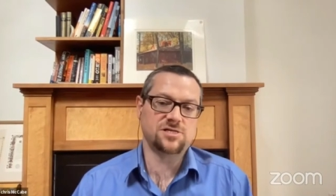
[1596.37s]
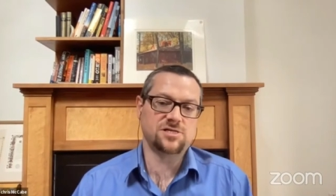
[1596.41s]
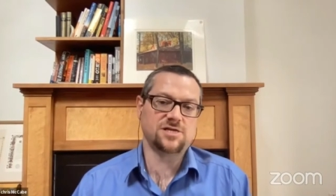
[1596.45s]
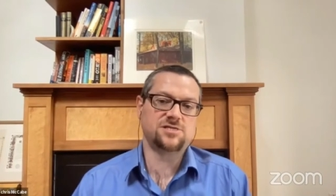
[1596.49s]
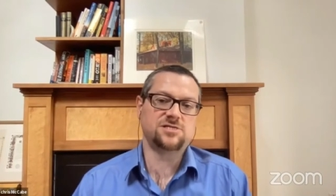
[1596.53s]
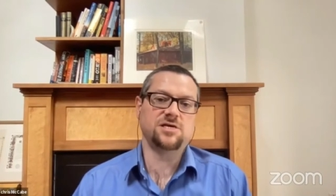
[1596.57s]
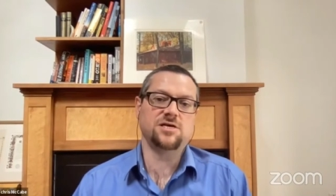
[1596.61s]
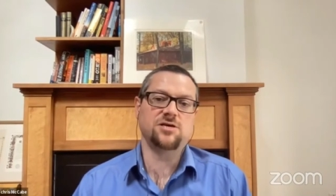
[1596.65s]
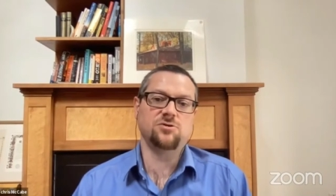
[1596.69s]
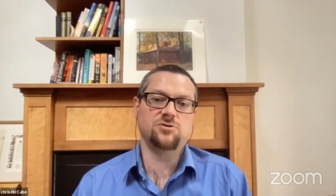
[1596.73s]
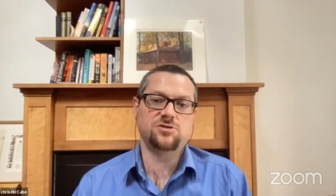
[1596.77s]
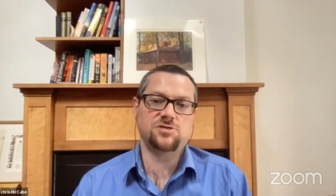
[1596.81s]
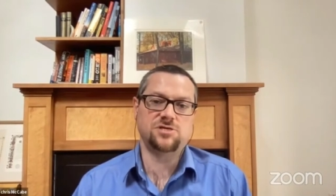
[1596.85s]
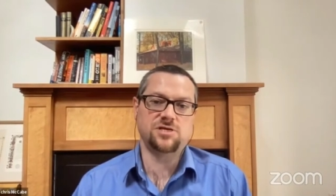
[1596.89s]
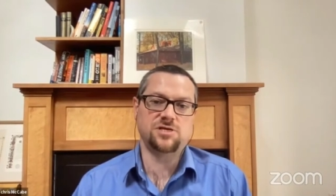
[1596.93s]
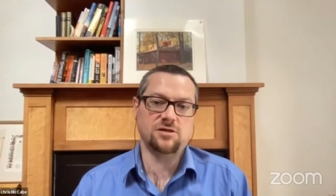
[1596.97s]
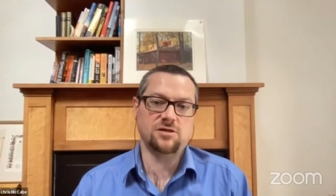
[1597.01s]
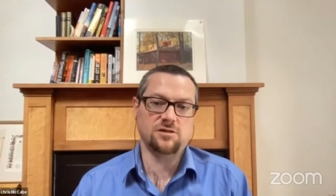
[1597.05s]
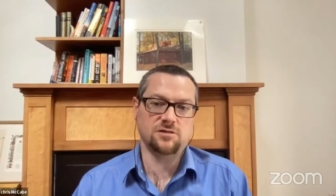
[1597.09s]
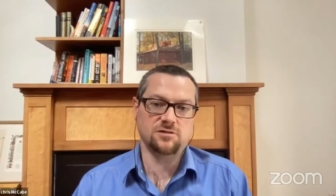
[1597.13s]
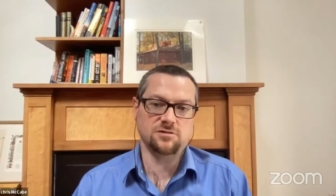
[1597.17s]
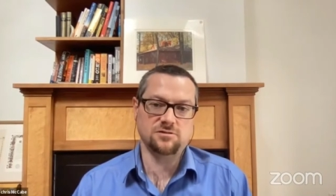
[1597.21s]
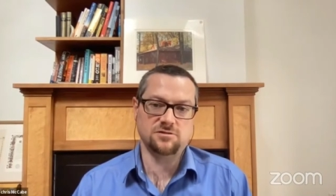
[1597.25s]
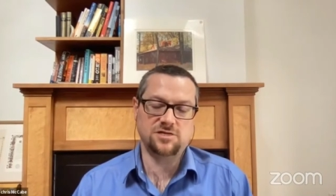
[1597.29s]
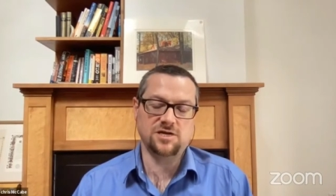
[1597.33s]
Let's say you
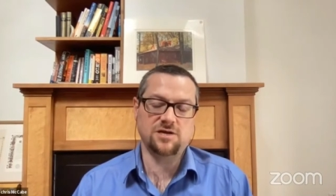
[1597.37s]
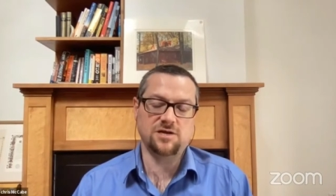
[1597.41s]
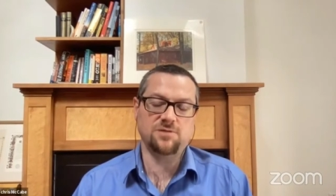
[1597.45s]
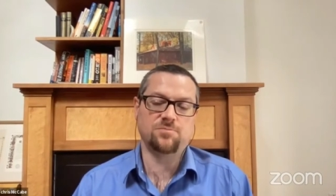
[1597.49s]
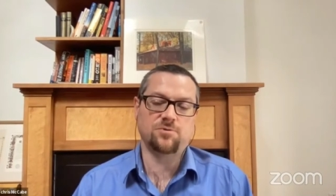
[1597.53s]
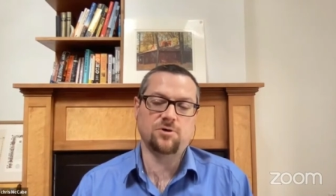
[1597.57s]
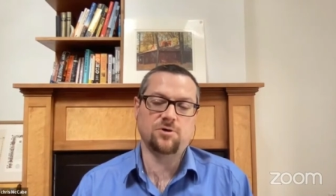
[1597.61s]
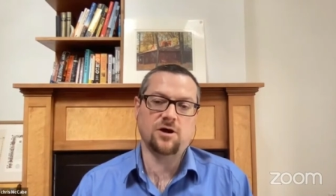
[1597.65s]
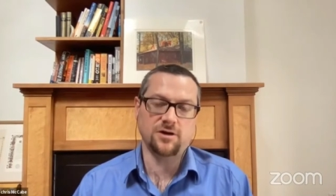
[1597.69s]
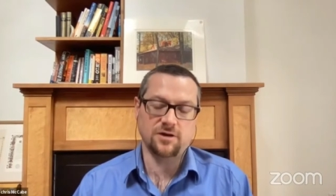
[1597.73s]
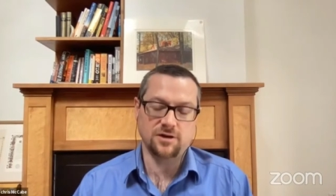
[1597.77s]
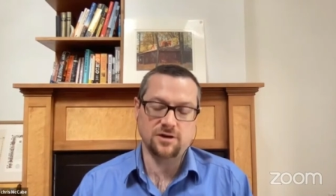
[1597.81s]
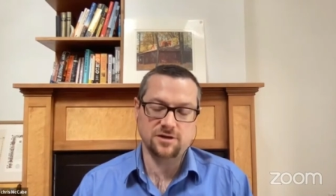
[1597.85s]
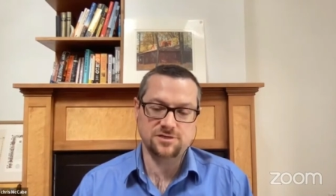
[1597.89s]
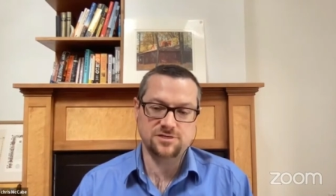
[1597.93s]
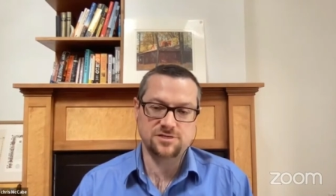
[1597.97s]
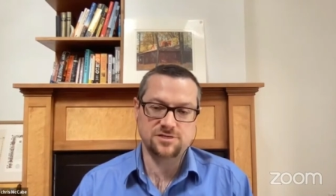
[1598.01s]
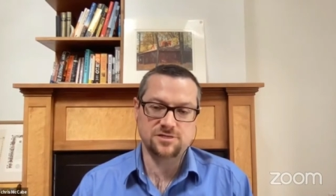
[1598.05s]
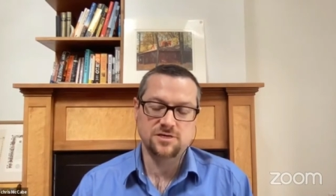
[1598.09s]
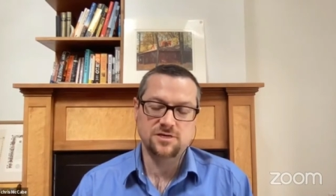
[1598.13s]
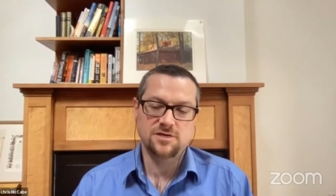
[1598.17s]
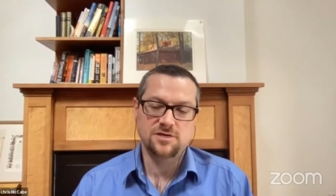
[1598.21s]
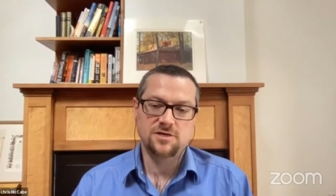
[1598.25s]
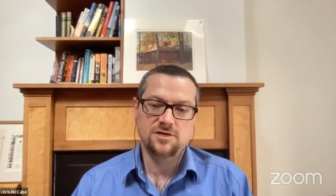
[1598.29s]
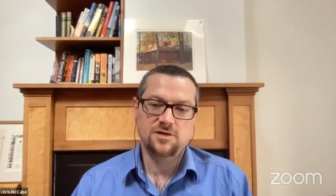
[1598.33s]
sell 10 products.